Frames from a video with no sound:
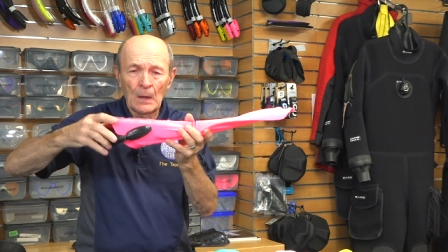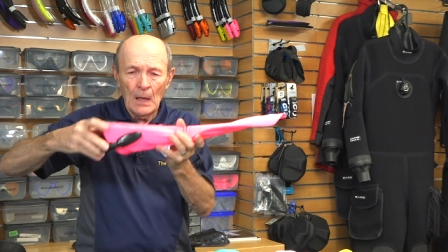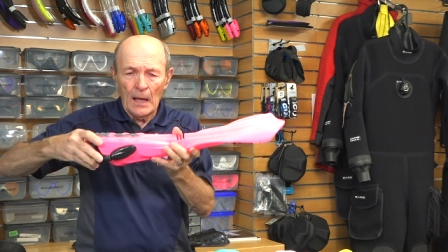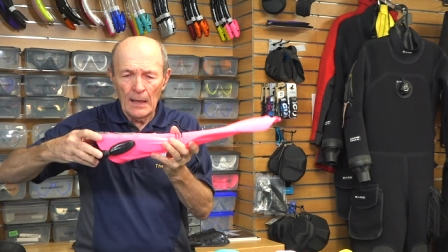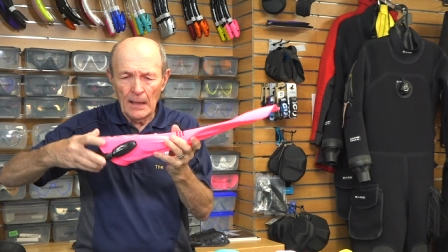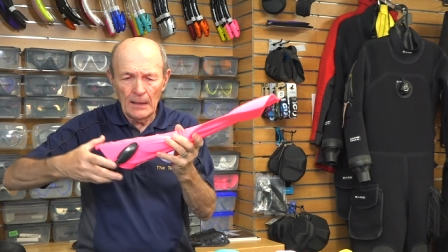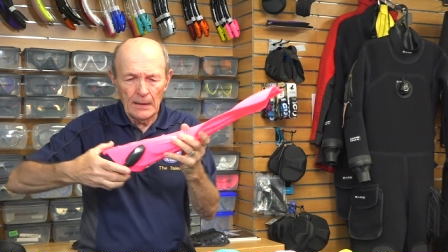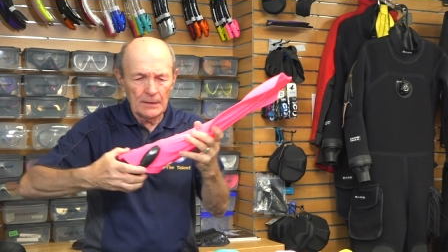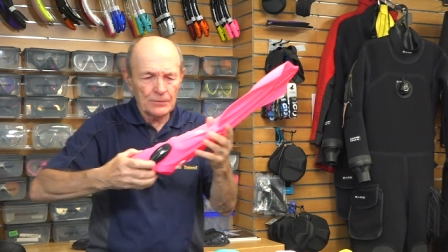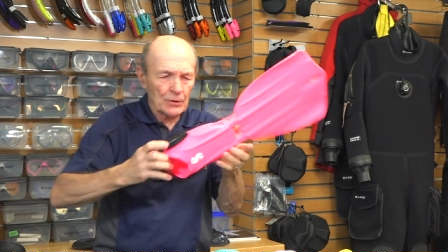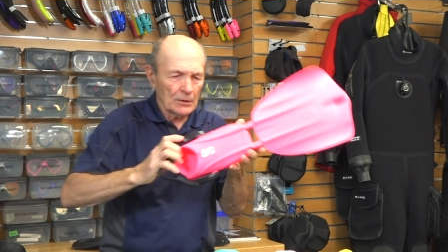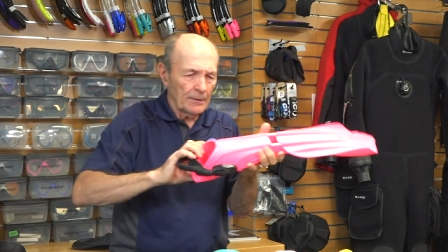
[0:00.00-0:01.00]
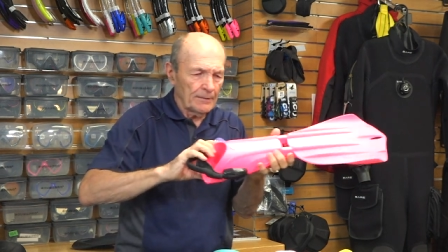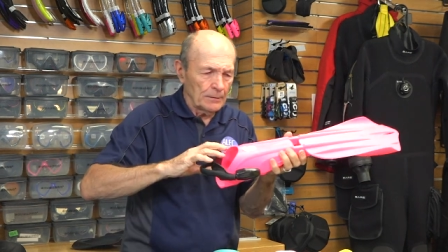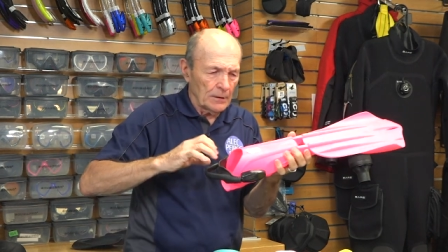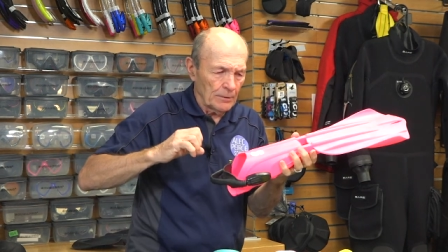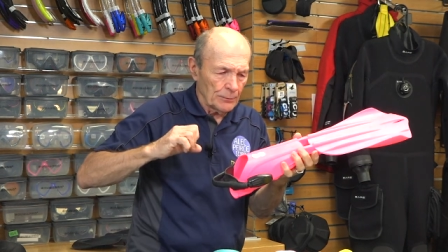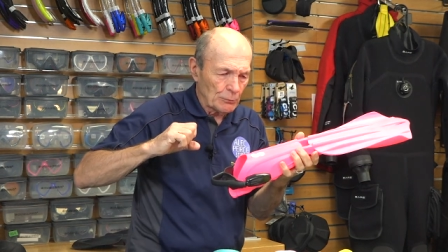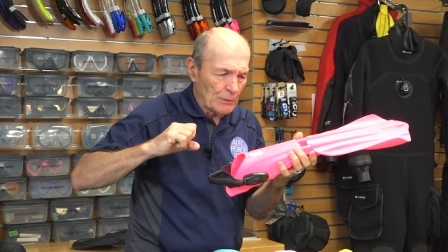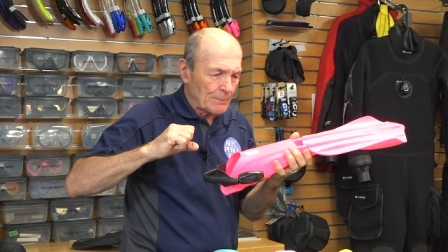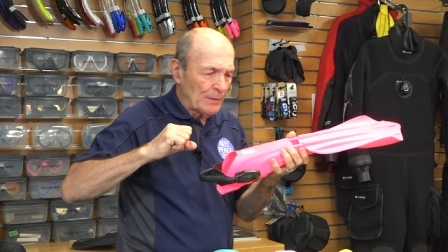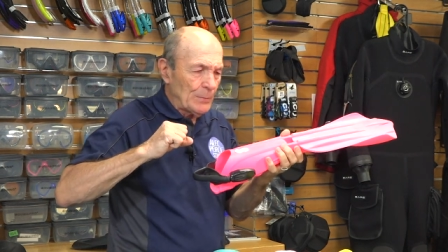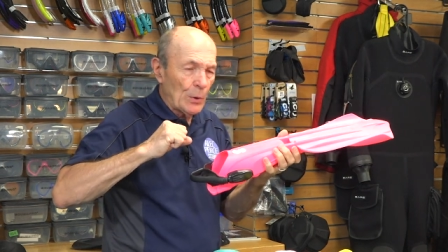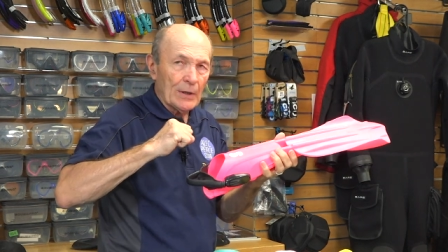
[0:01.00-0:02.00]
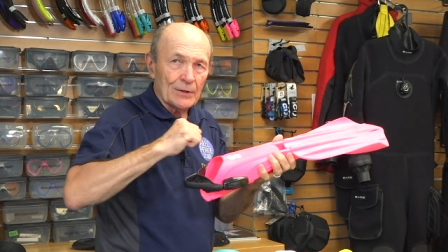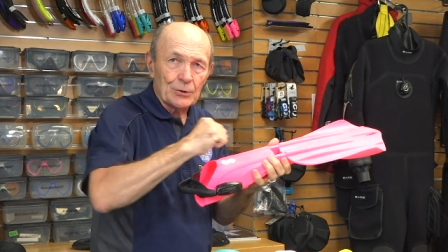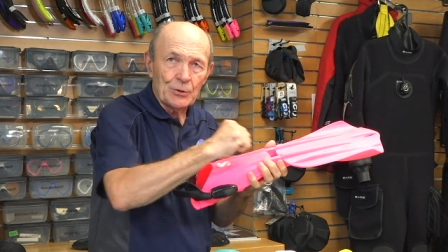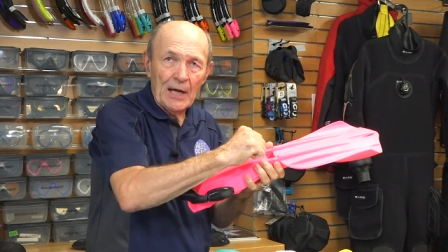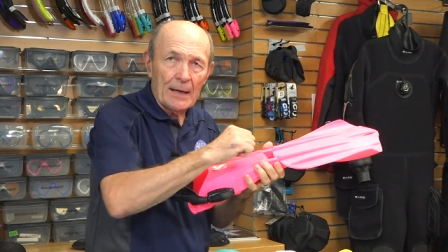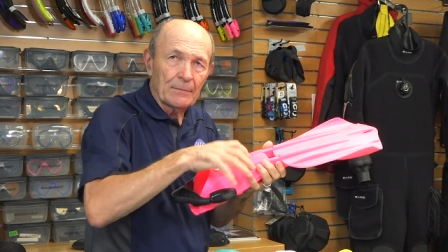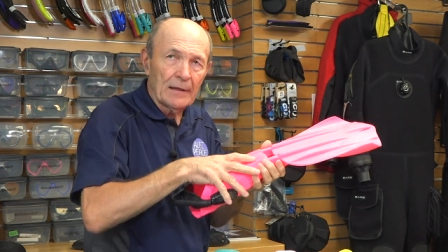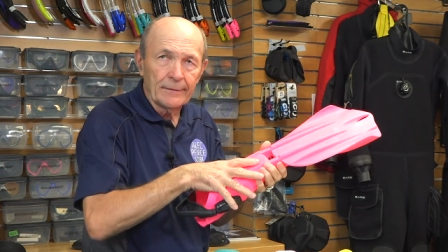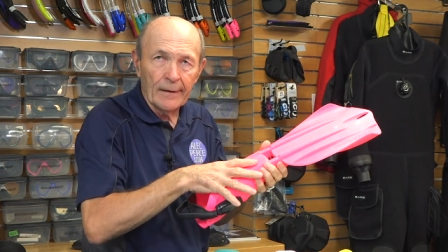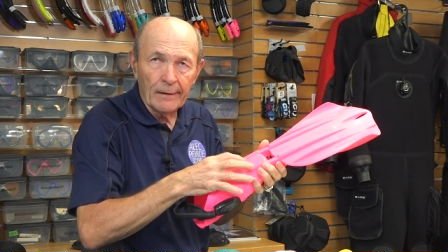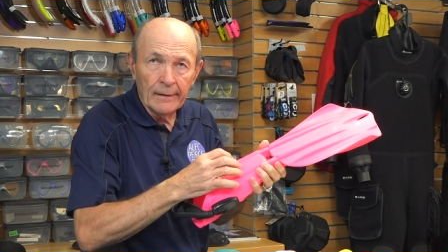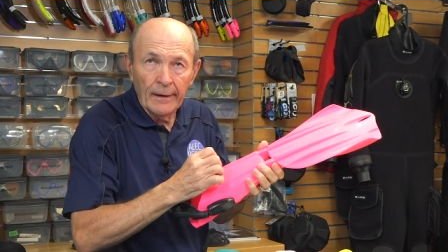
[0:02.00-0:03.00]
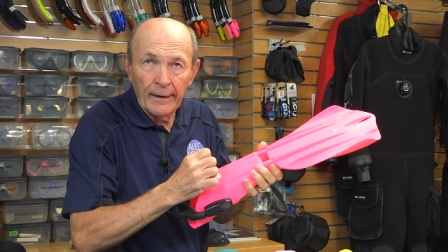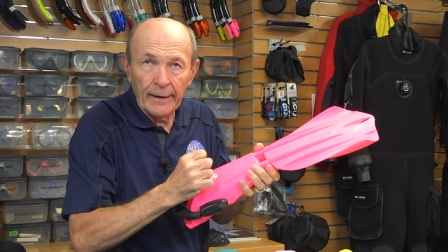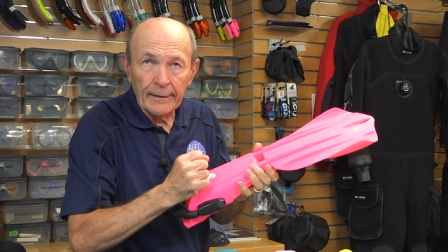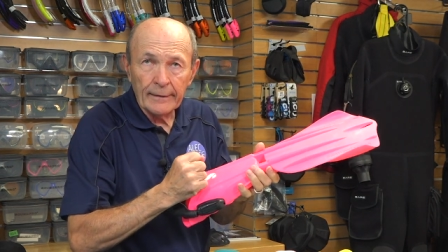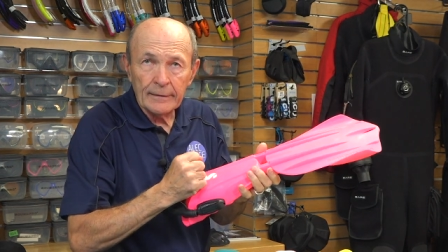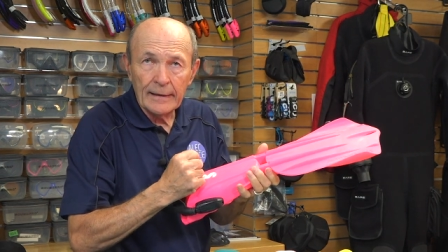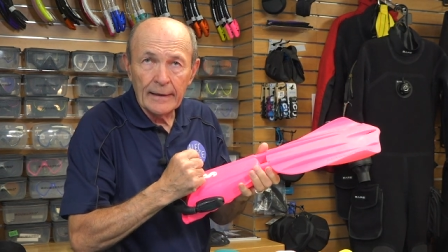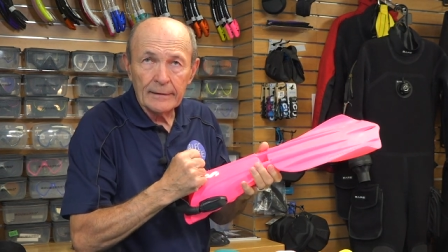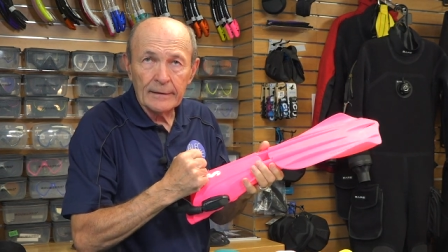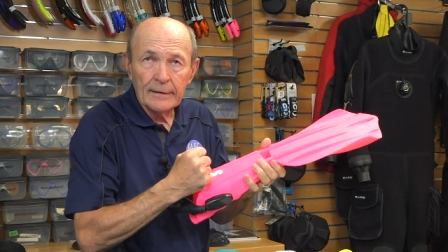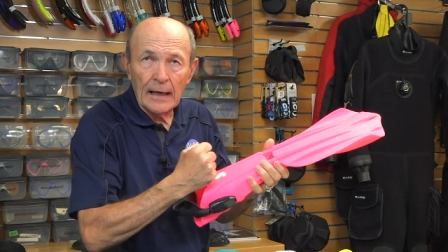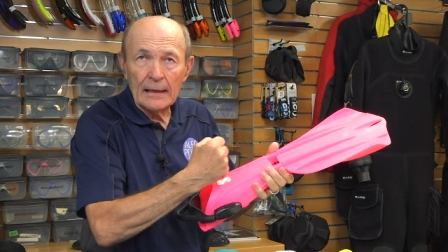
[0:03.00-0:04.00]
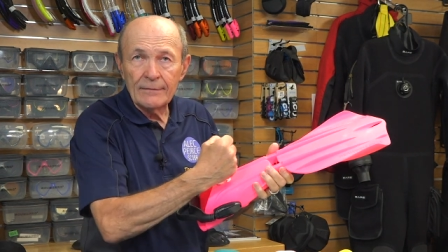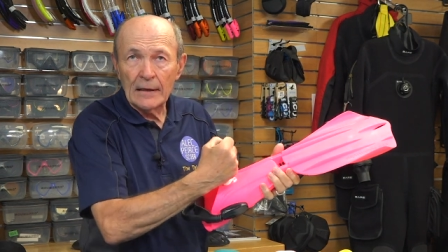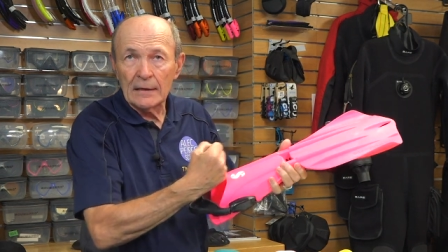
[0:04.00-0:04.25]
And so the rubber boot is jammed in there, and at the end of the dive, you